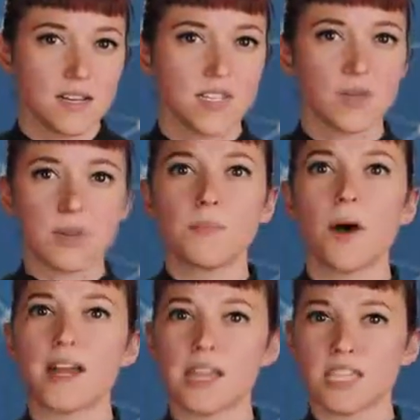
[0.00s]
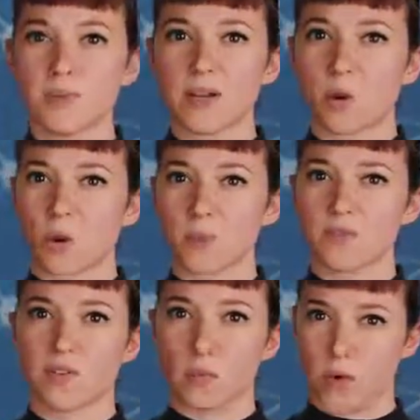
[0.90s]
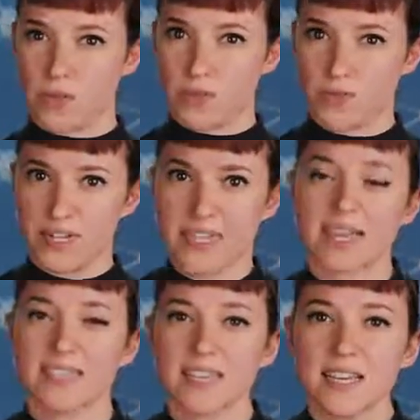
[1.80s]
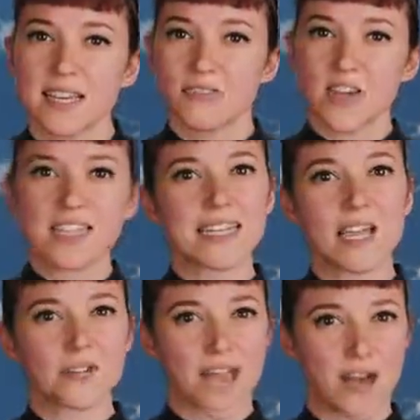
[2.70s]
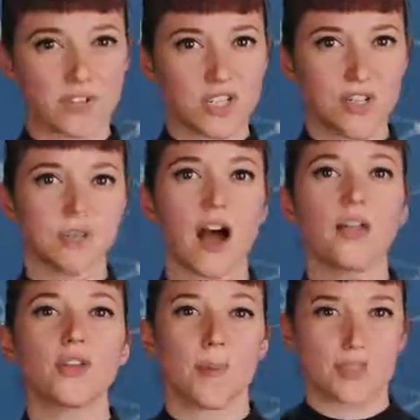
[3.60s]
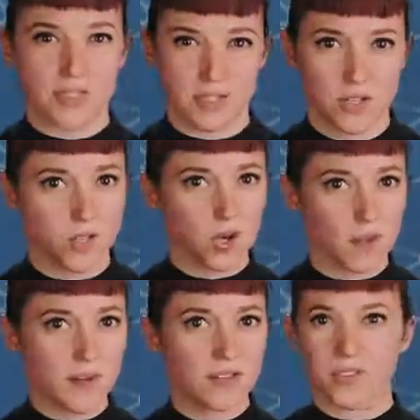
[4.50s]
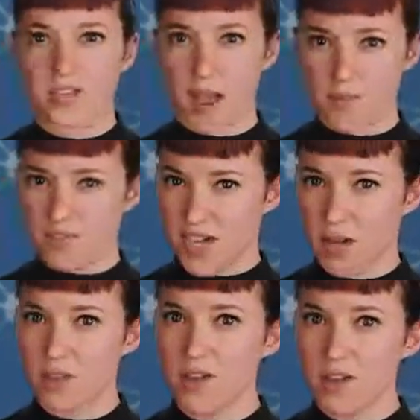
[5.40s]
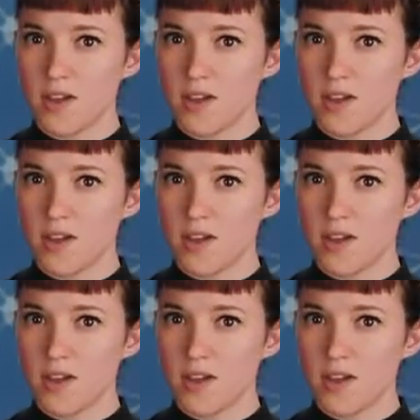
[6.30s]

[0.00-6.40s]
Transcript: So when a body has been a corpse for more than 3 days, investigators have to use other methods to determine the time of death.